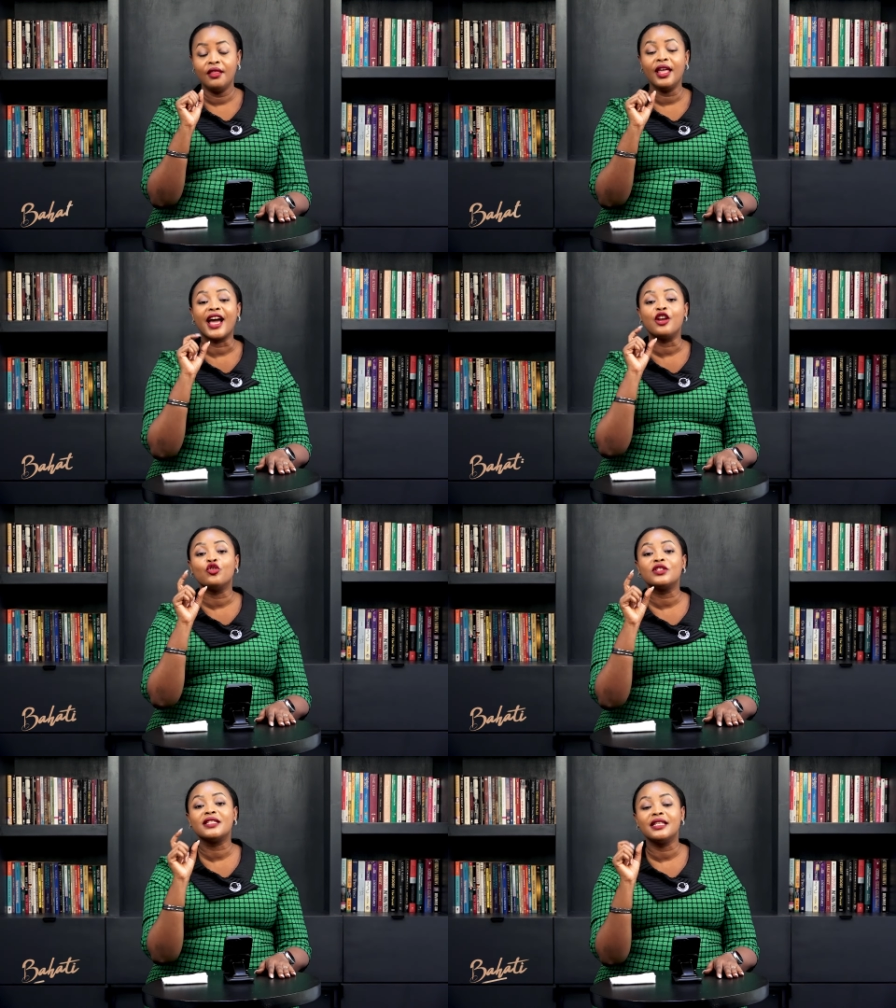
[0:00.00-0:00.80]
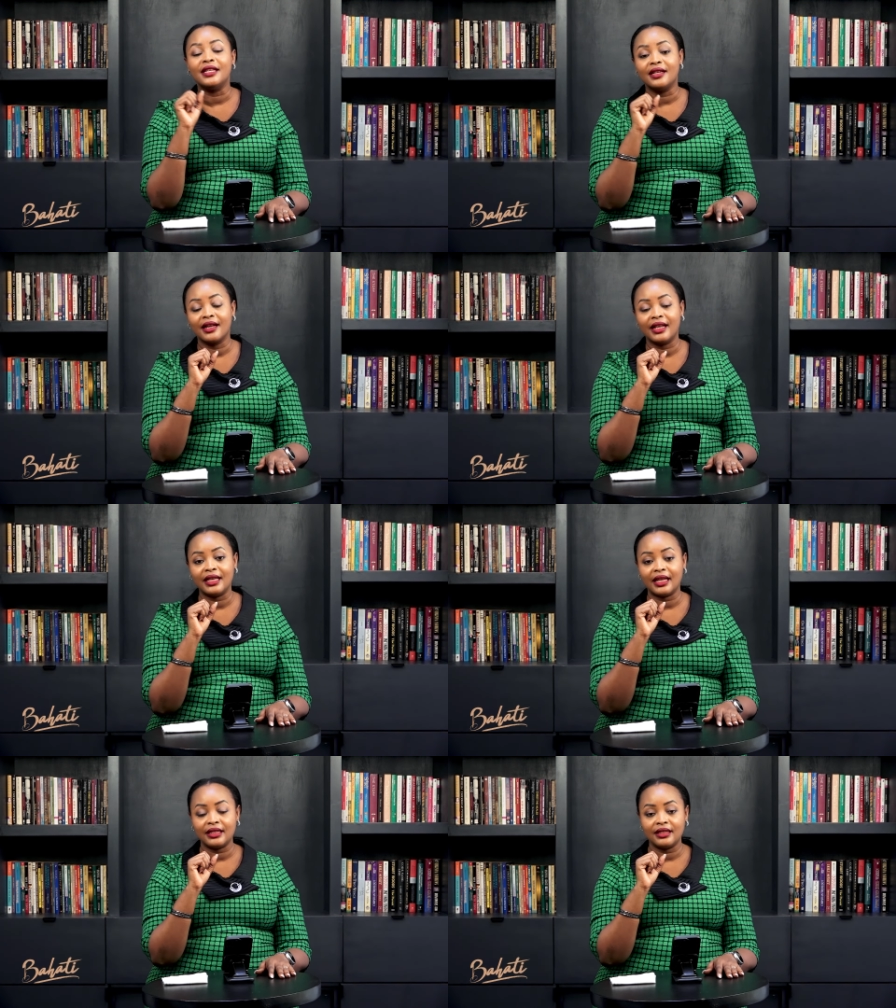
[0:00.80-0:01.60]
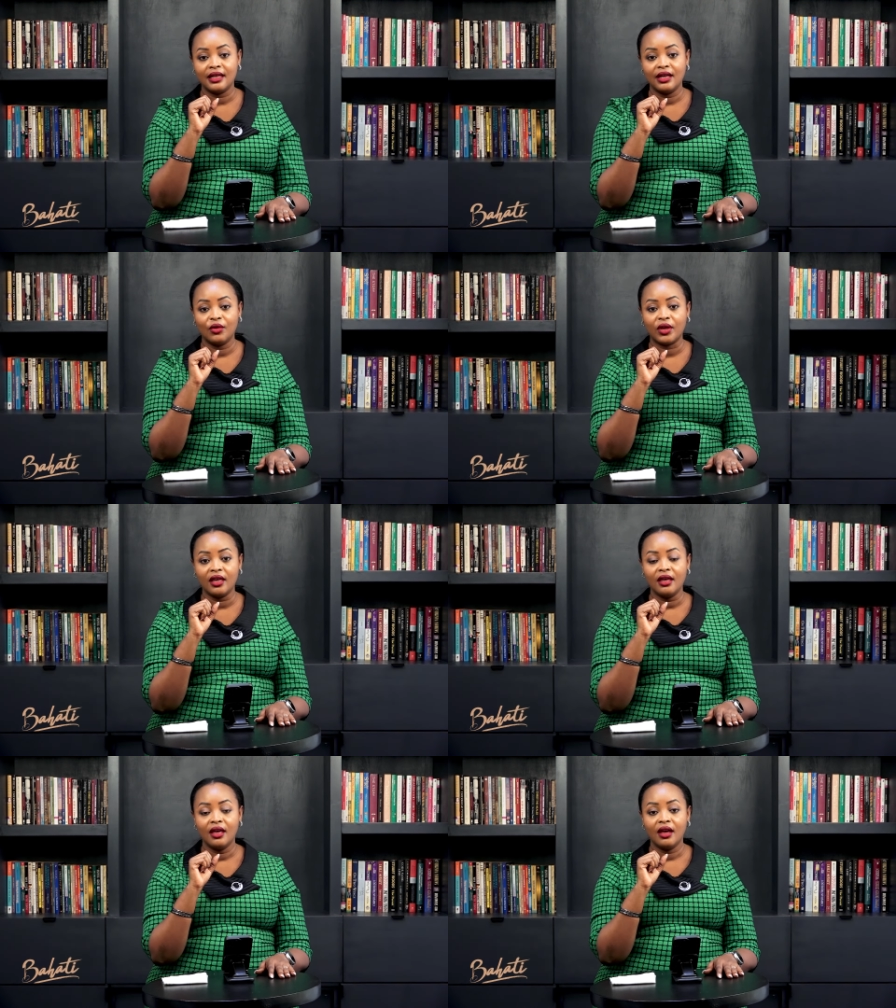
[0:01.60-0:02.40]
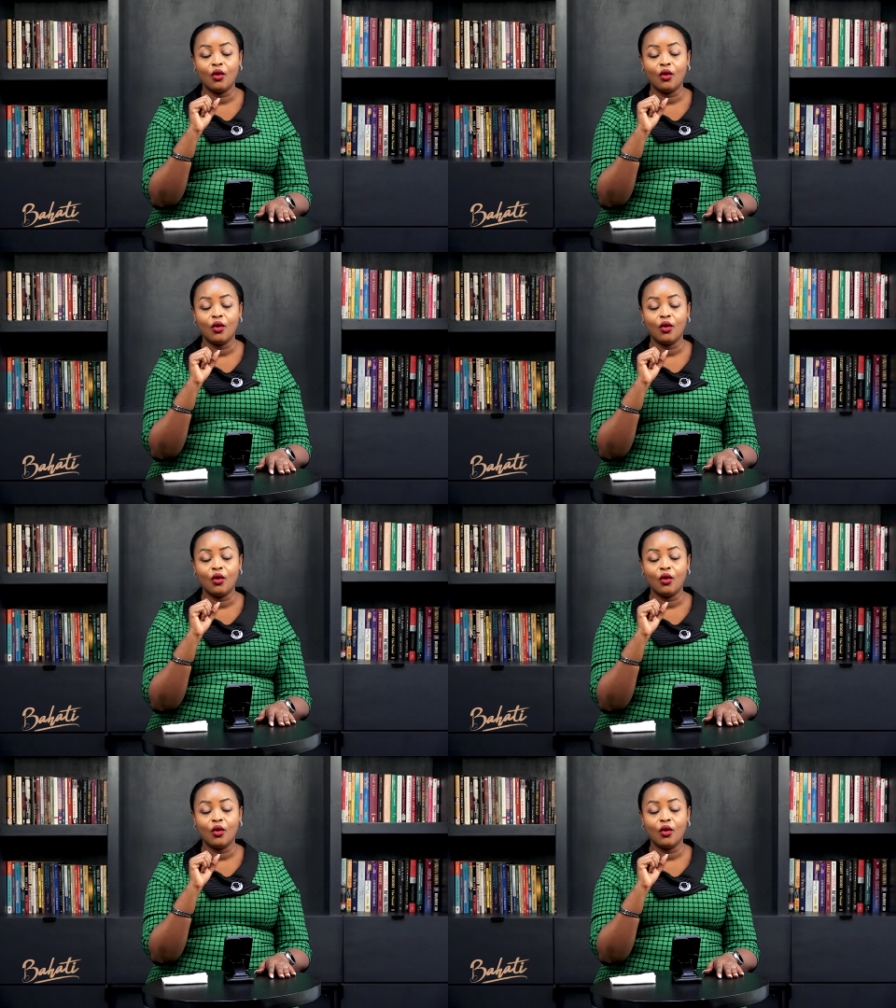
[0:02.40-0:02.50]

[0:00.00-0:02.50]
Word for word: They cannot see clearly okay?